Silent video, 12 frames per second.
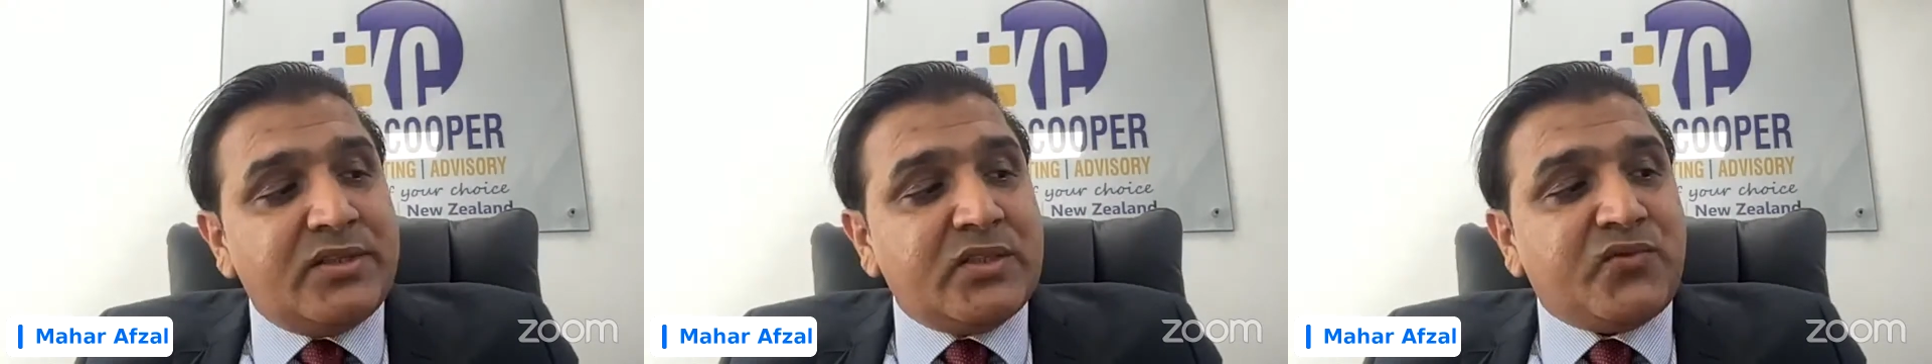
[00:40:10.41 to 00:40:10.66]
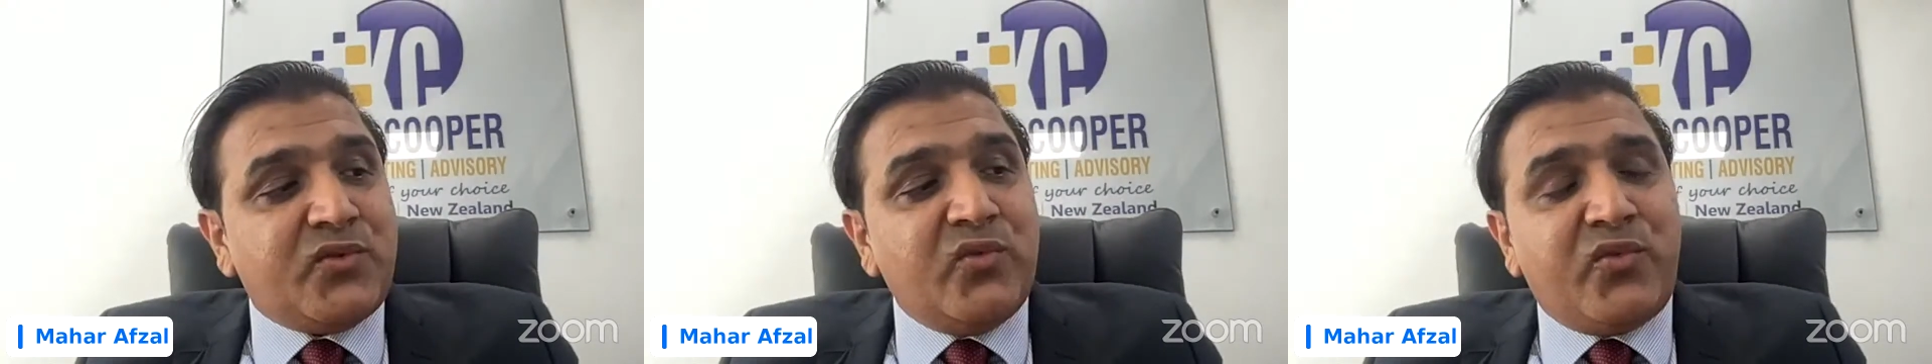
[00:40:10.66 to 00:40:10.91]

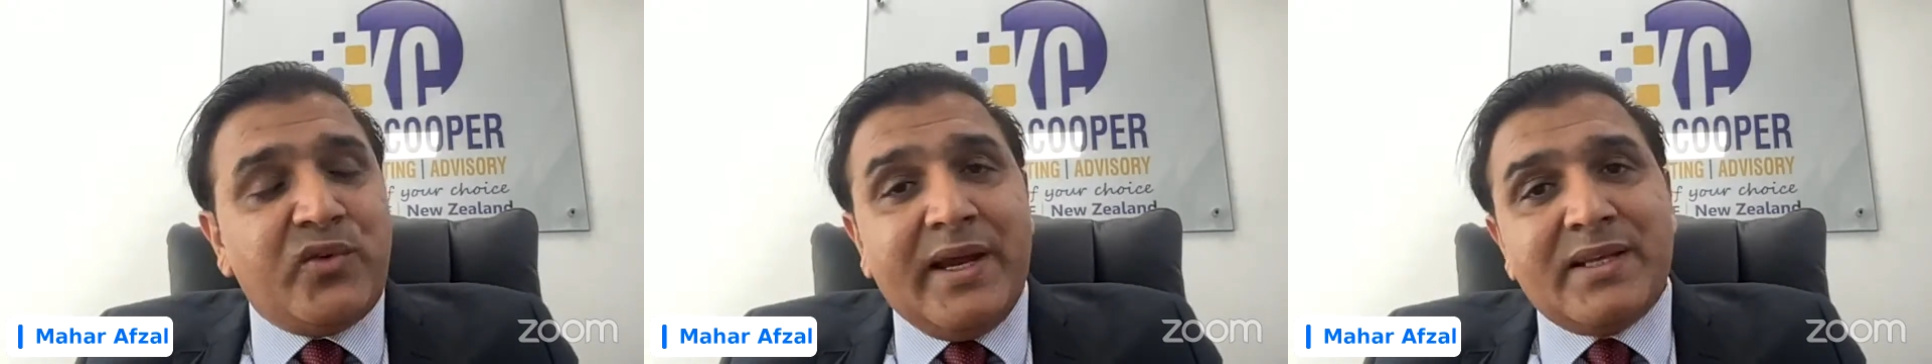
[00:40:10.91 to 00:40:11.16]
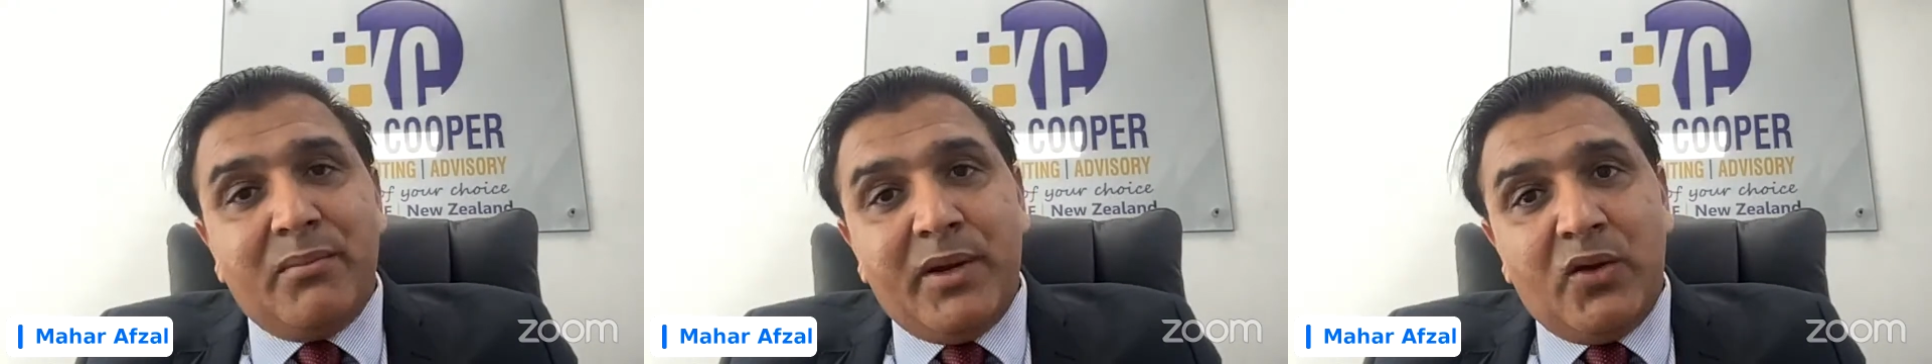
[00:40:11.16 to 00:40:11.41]
This
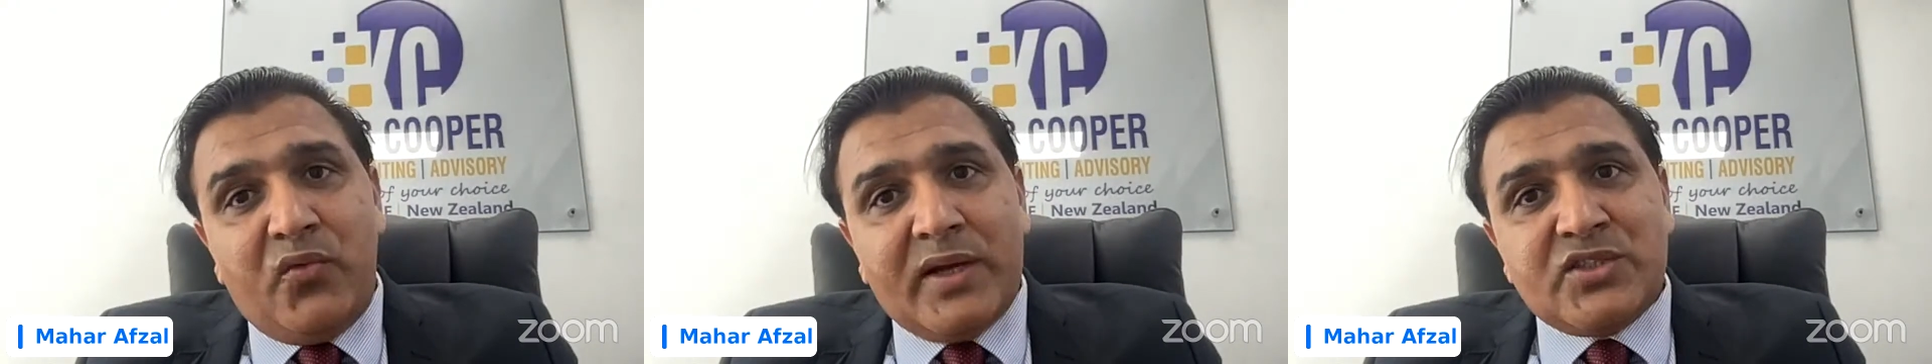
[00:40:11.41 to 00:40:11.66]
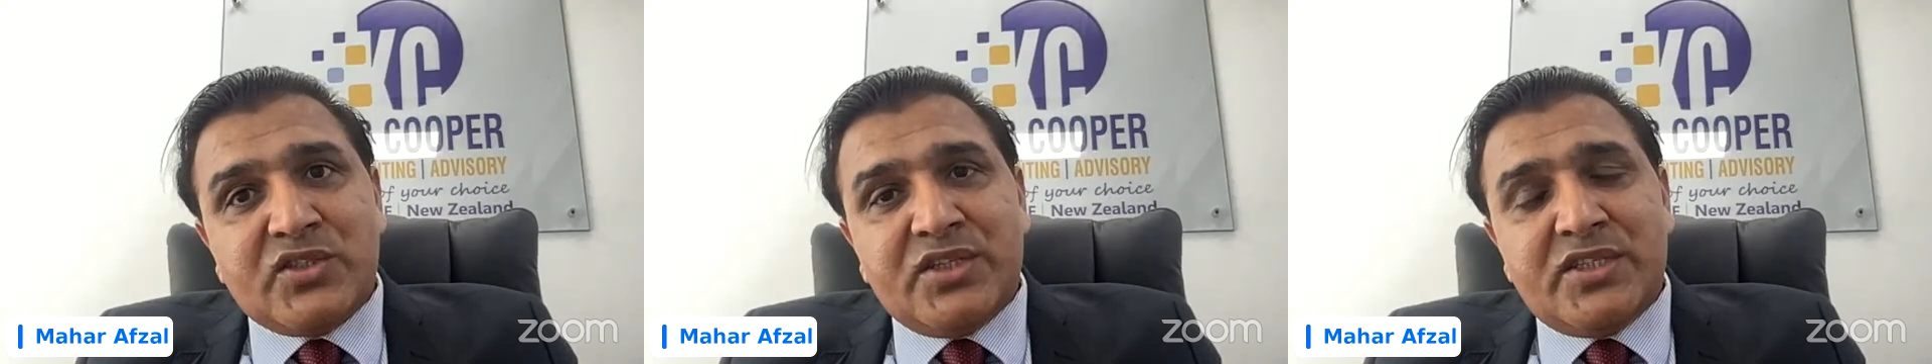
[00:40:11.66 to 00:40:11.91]
full-fledged
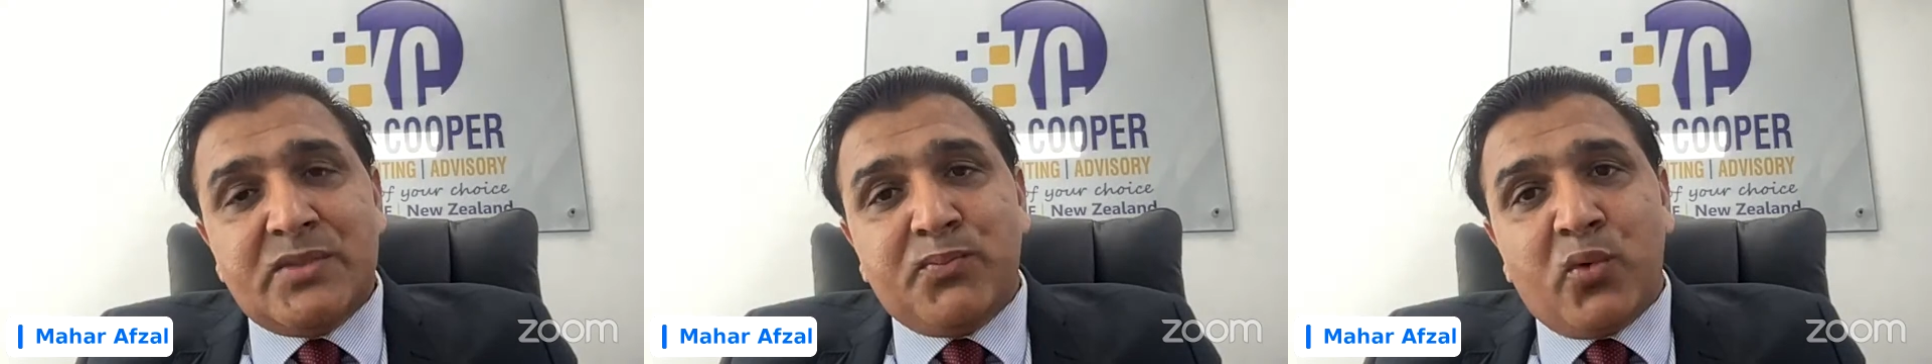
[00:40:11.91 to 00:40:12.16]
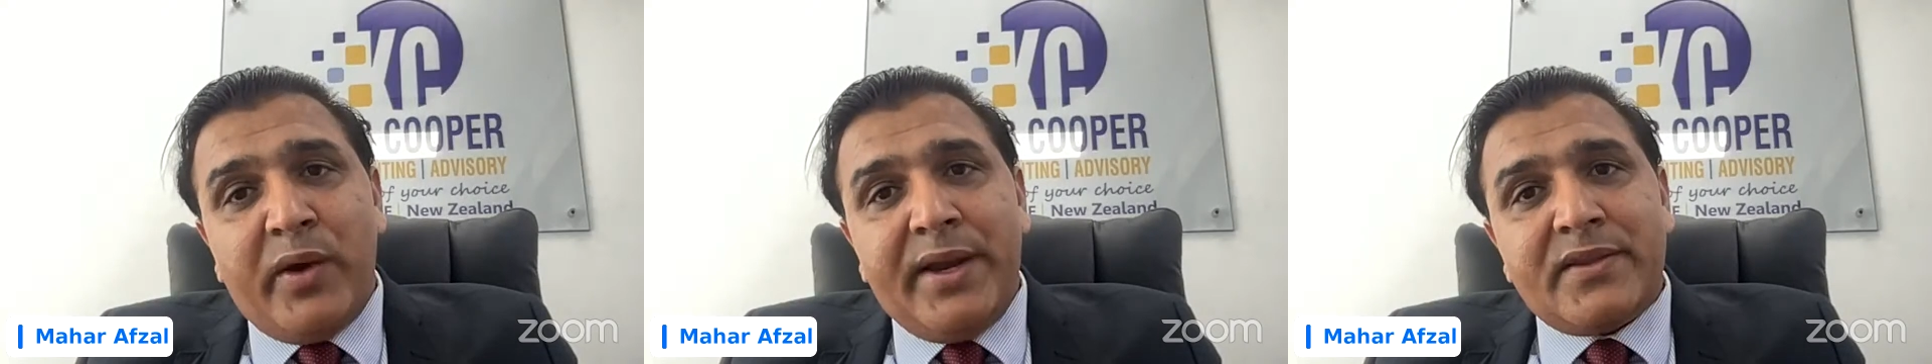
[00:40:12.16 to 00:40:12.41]
manufacturer is
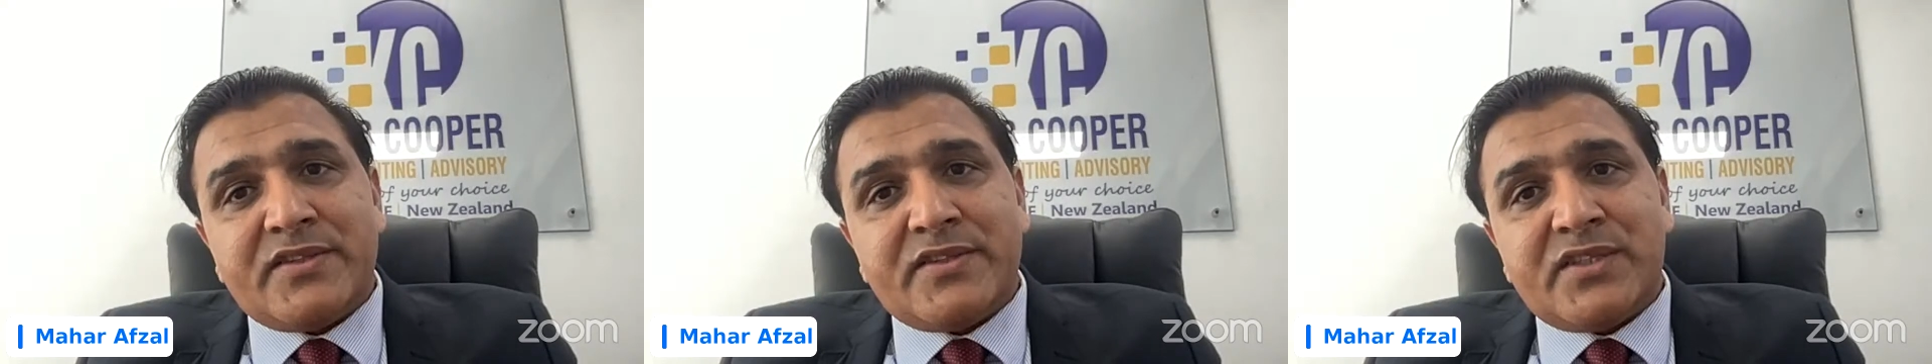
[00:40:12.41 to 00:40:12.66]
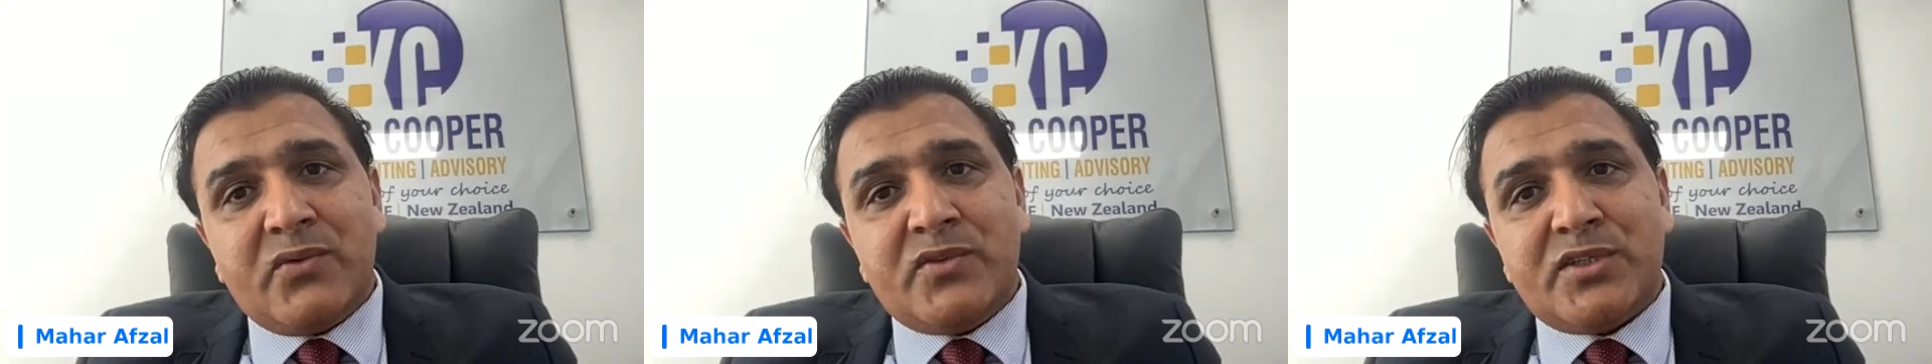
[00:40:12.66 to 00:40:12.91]
providing the
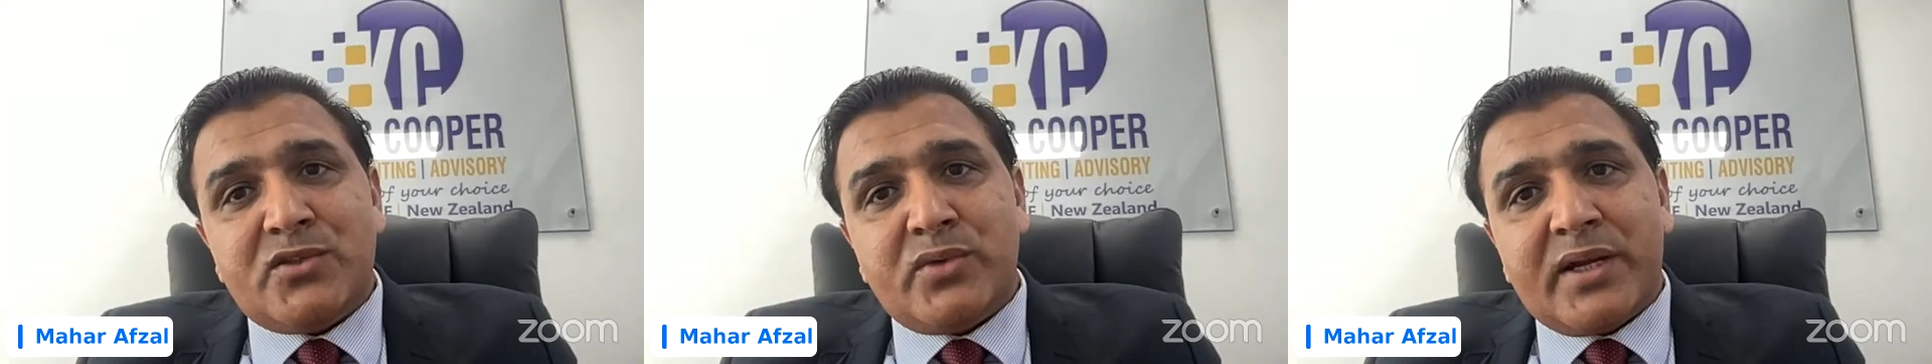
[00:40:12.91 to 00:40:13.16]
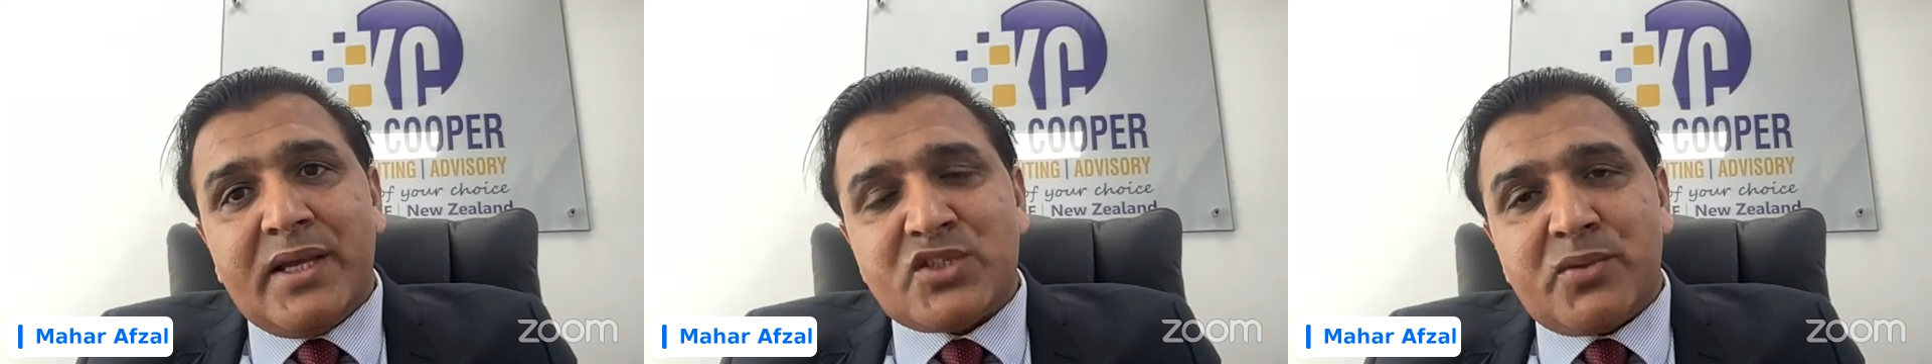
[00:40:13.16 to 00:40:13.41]
services to
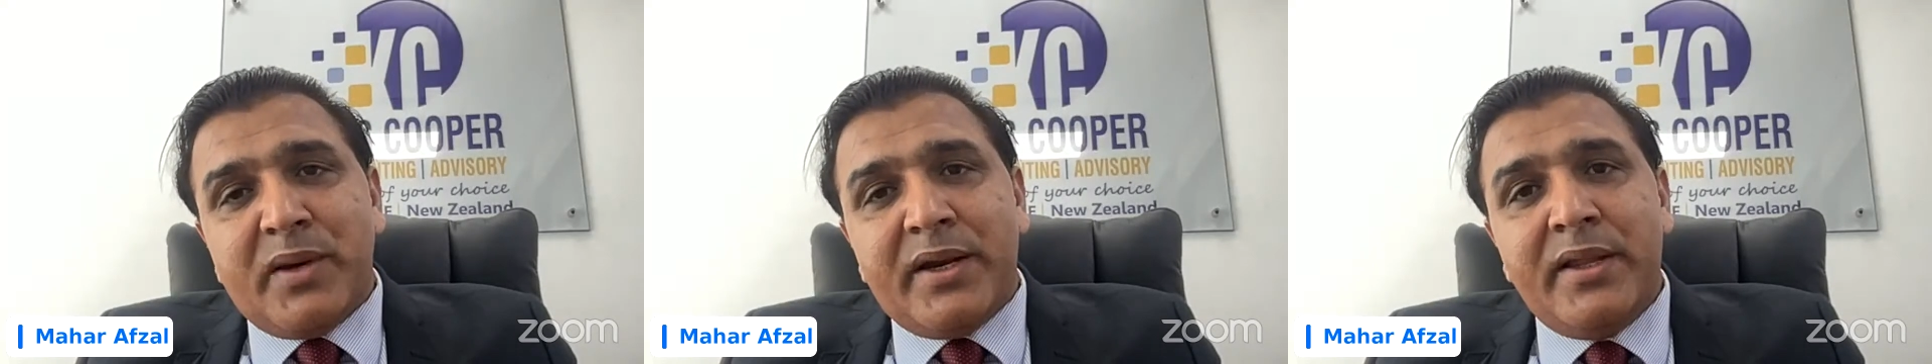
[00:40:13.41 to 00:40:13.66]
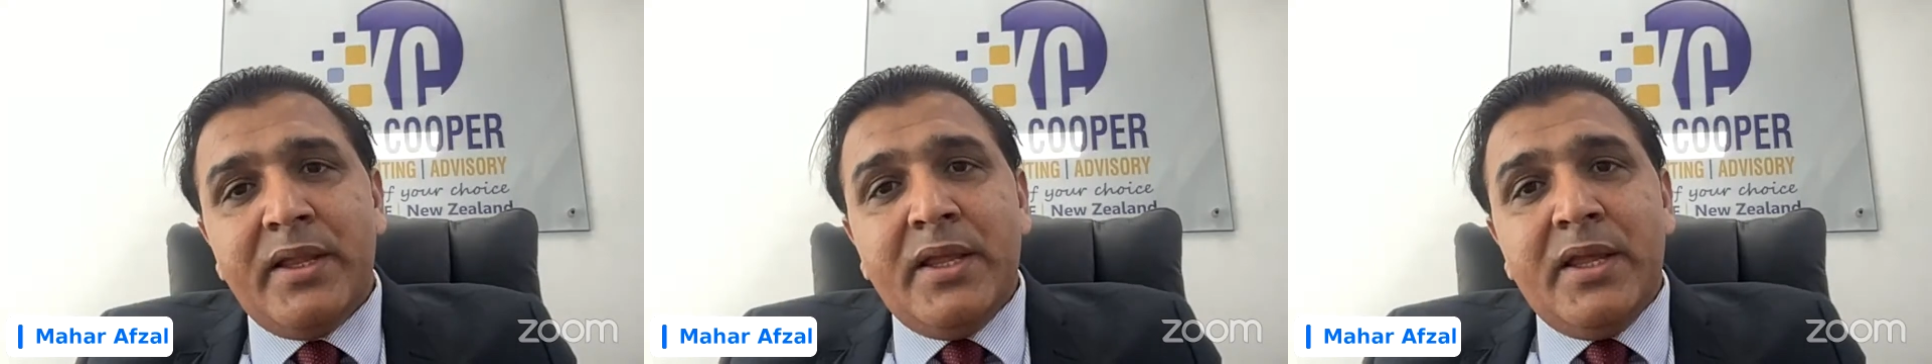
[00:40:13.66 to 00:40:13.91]
the
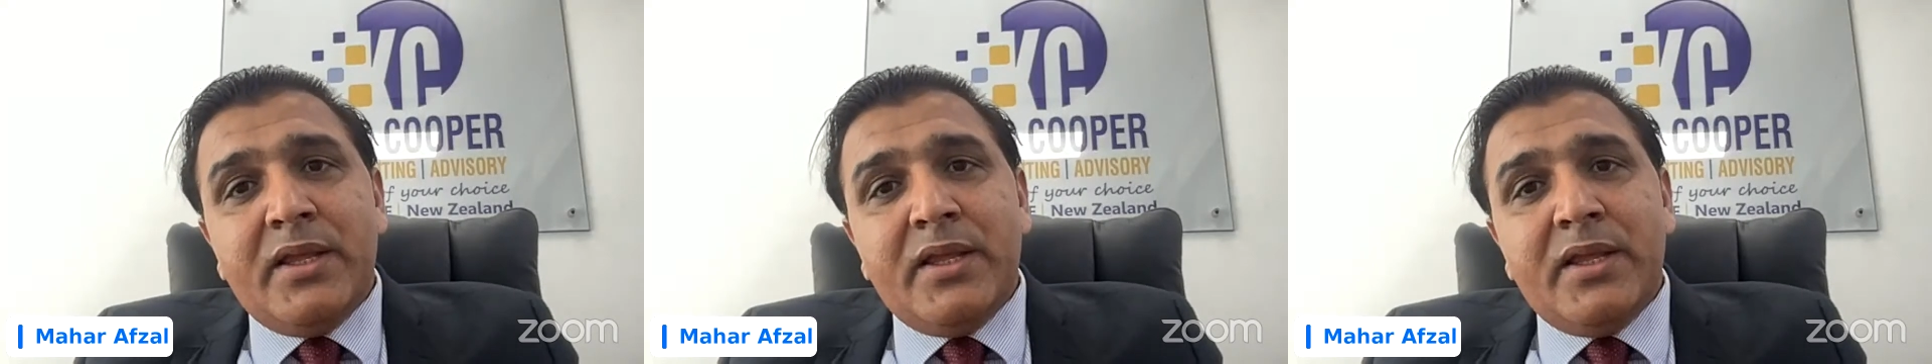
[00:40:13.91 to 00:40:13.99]
customer.